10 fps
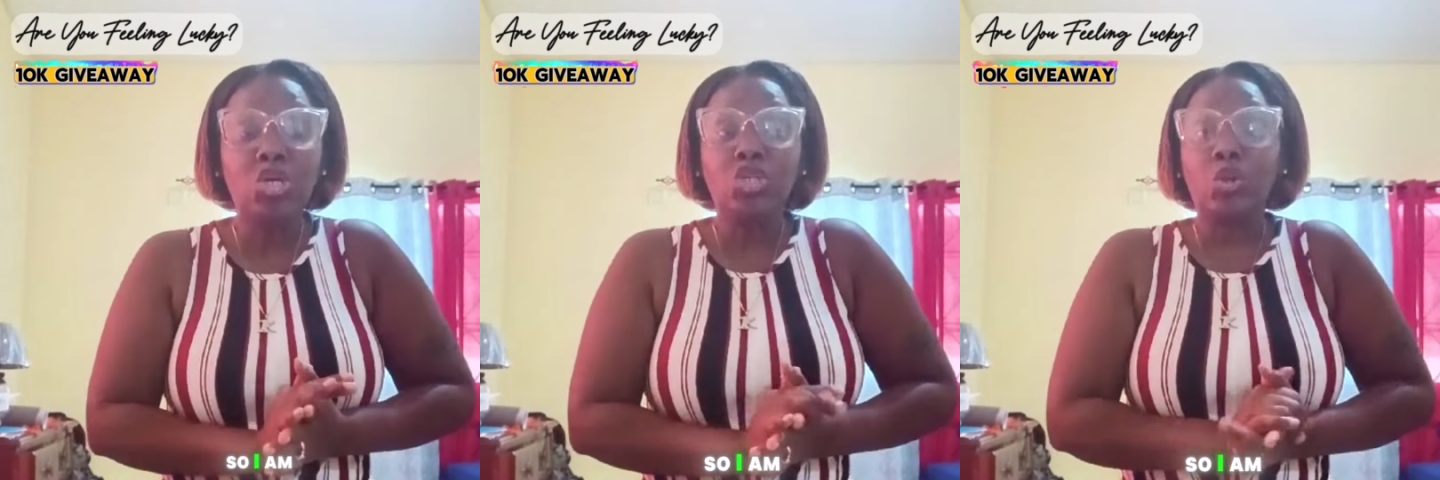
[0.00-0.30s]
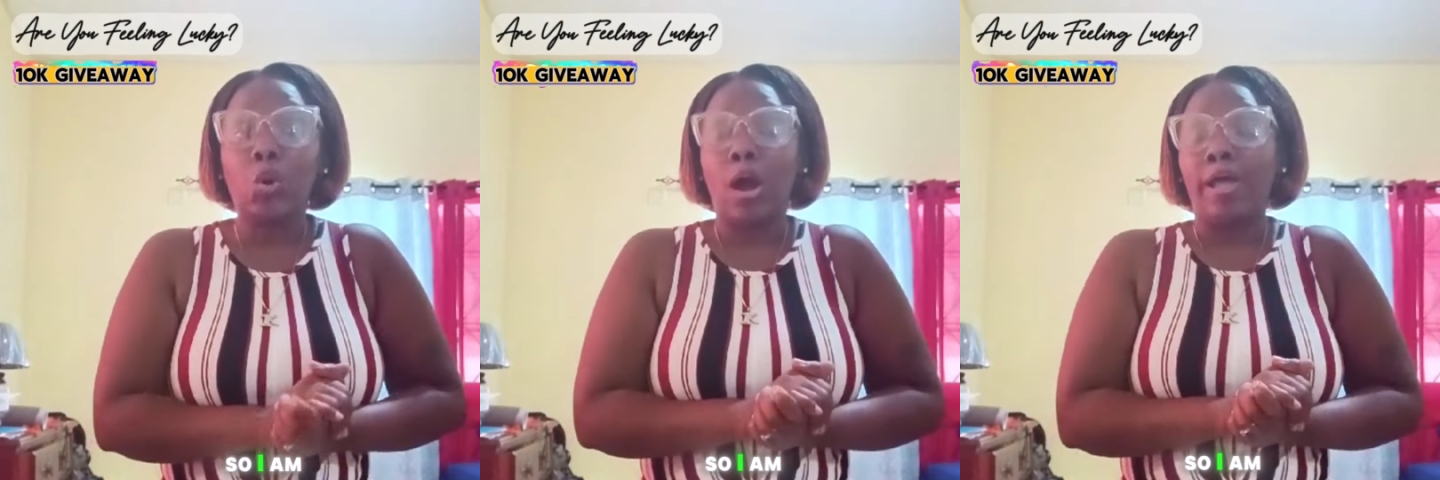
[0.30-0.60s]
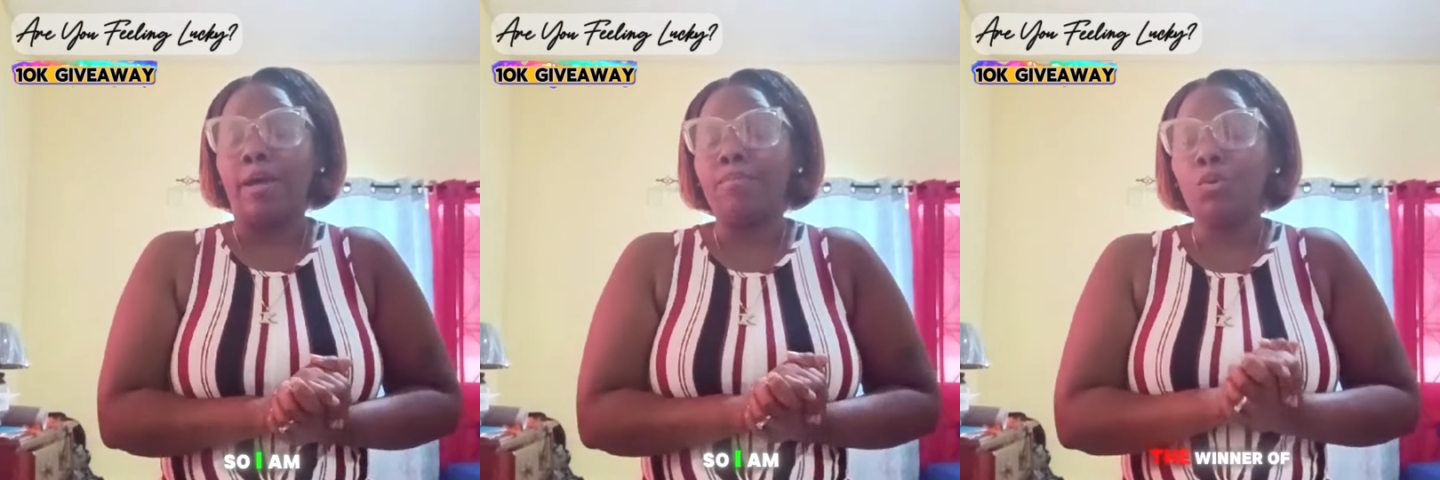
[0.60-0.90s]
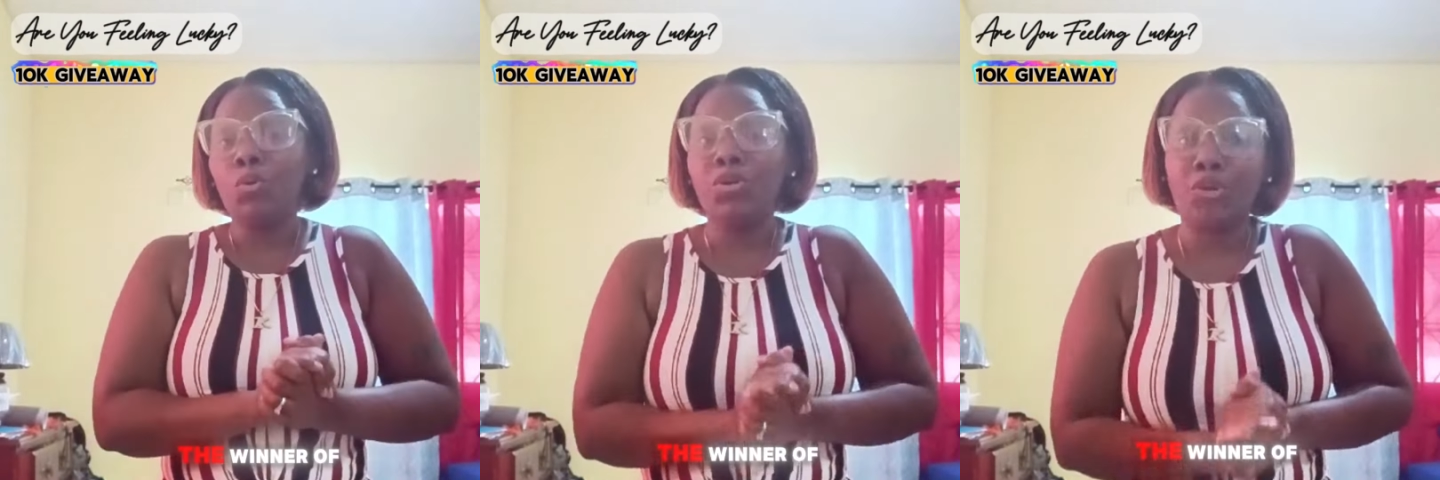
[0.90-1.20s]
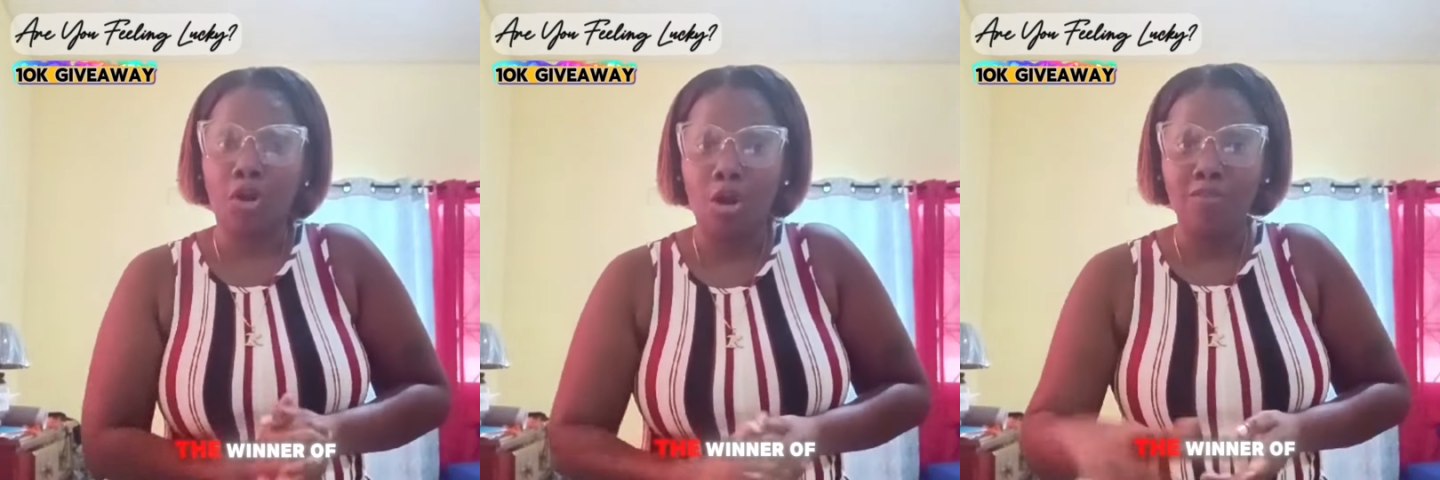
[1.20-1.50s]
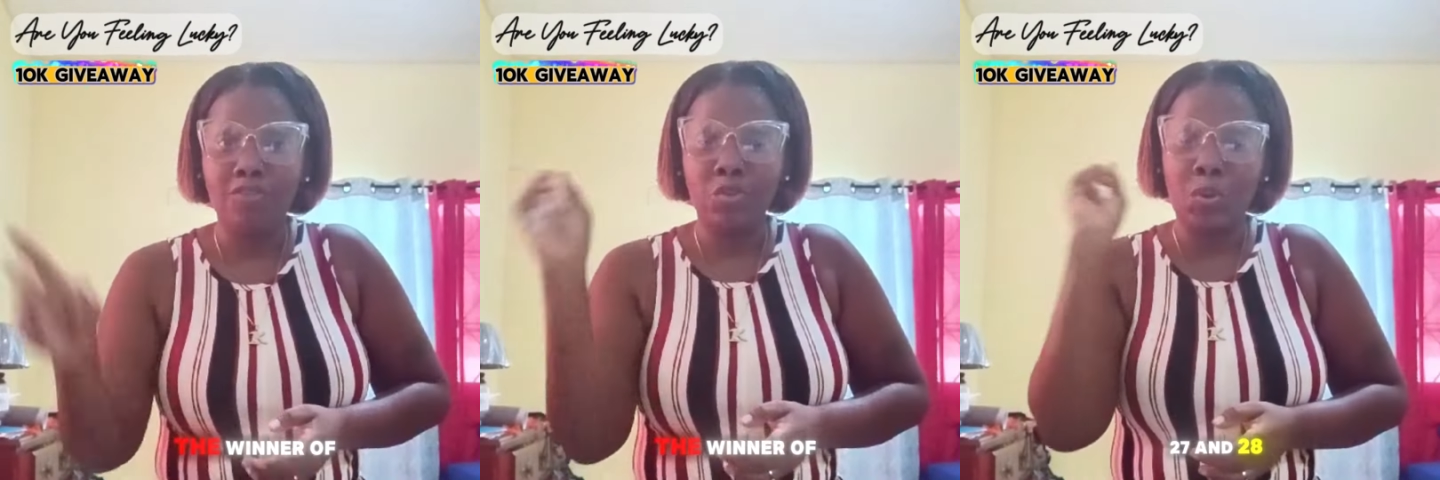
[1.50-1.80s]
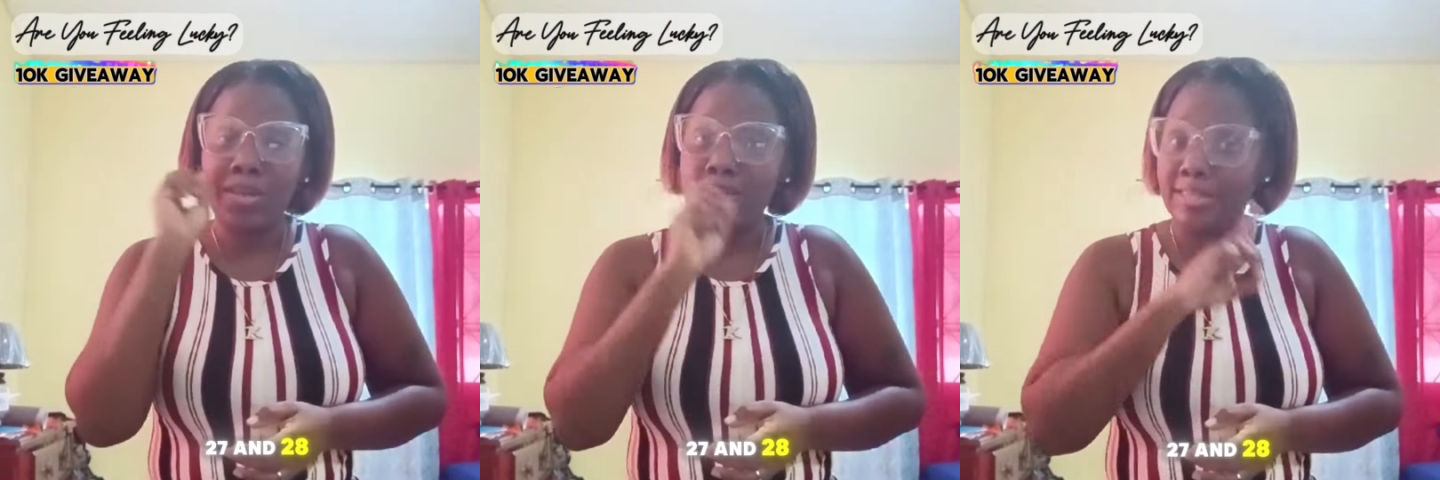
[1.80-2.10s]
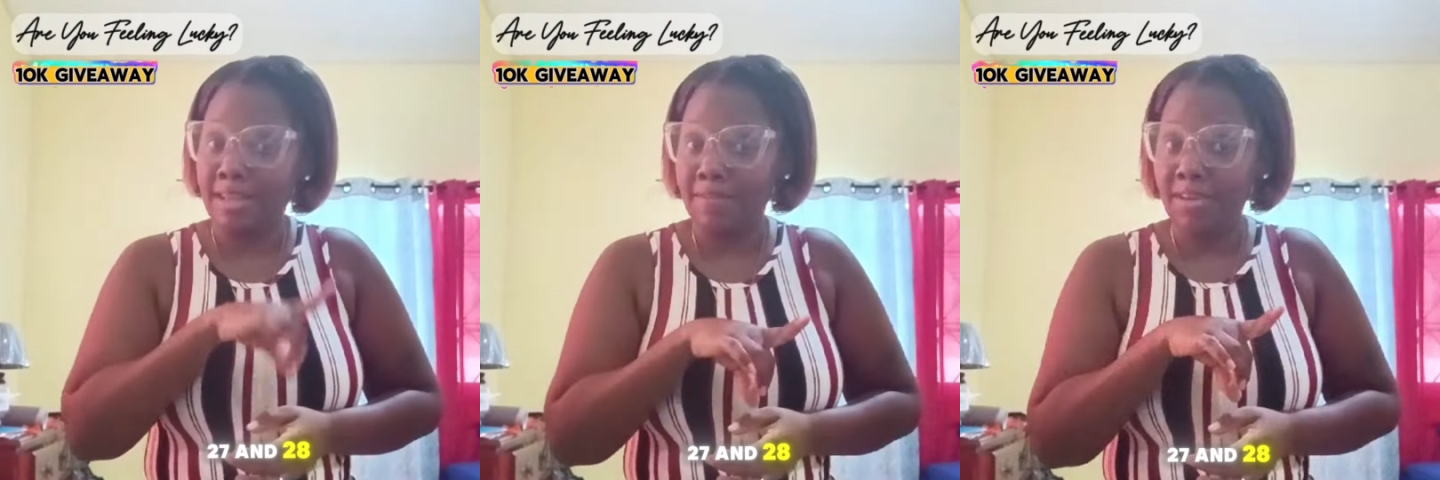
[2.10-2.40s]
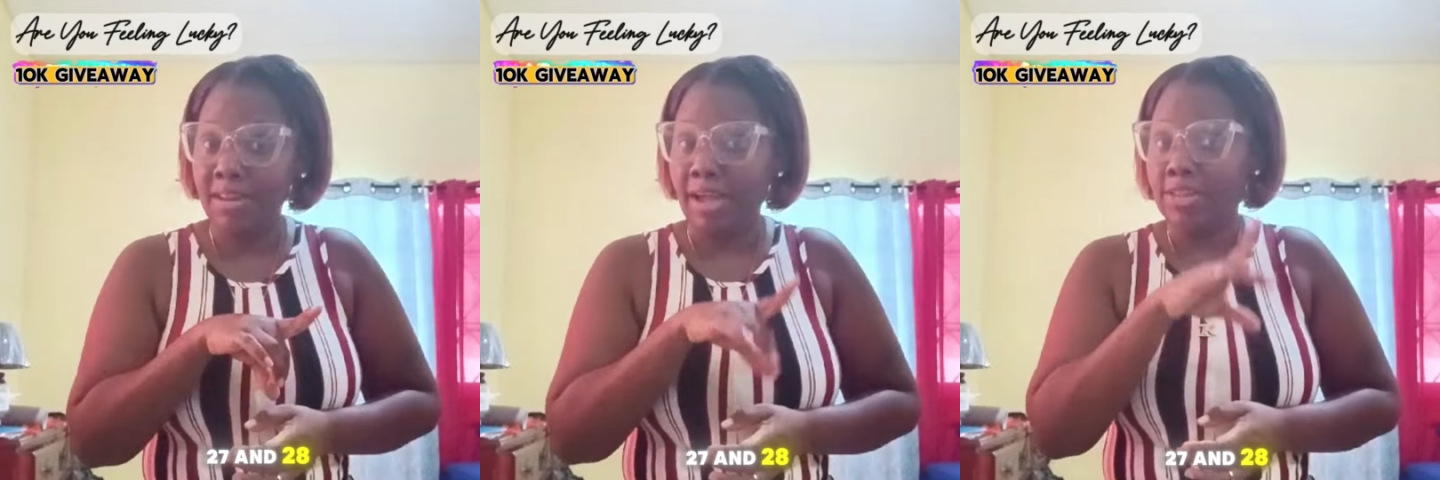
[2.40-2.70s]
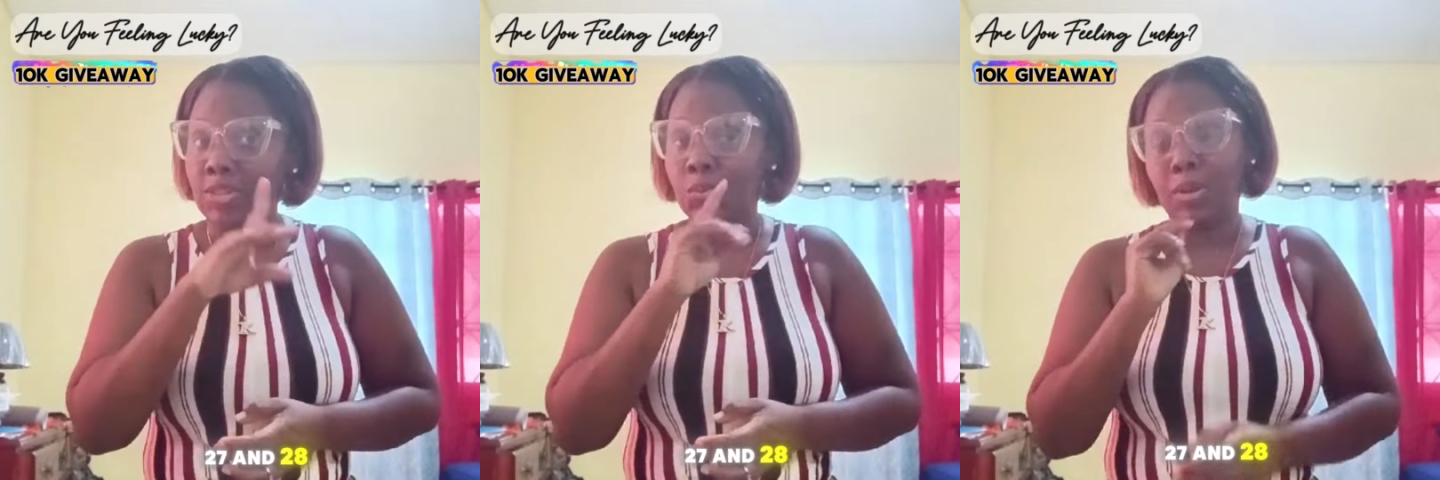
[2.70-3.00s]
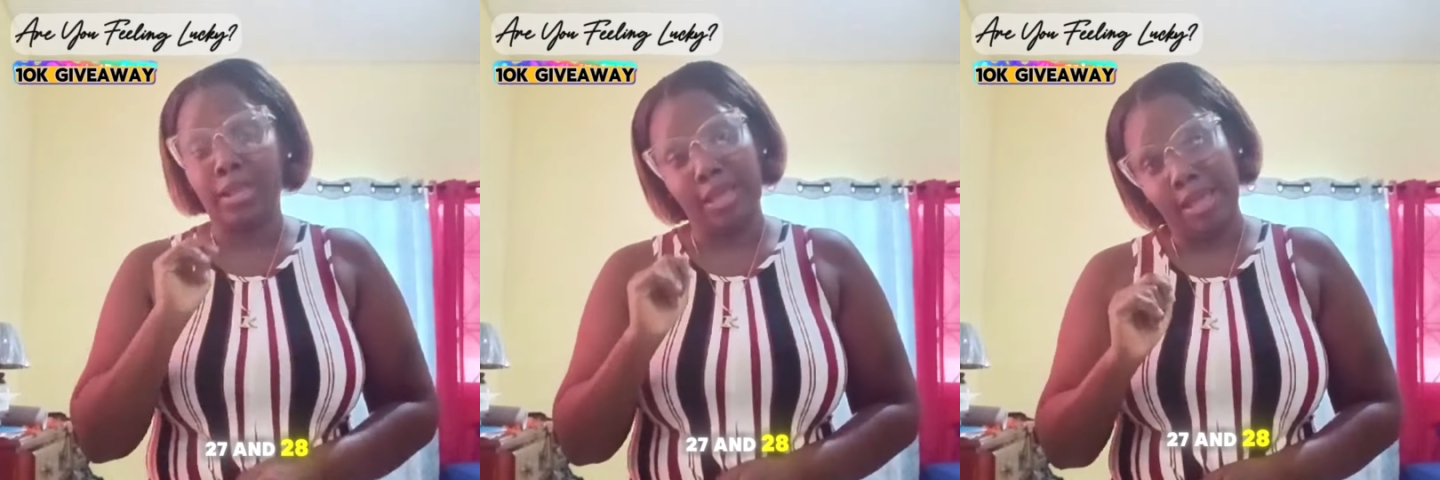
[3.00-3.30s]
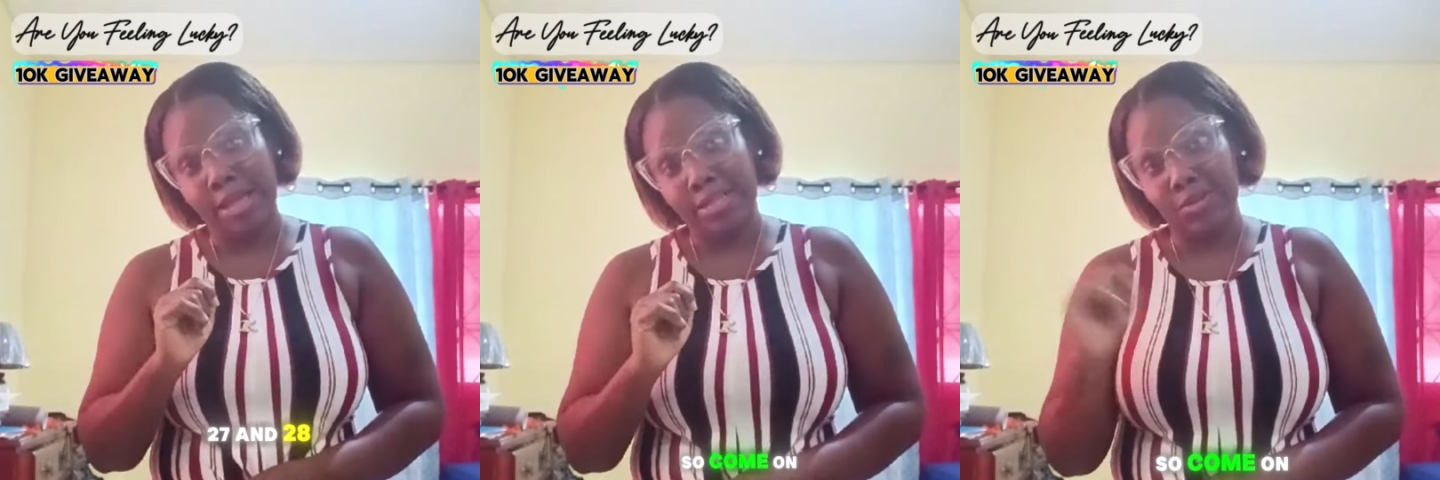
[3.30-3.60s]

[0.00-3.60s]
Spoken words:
so I am the winner of 27 and 28.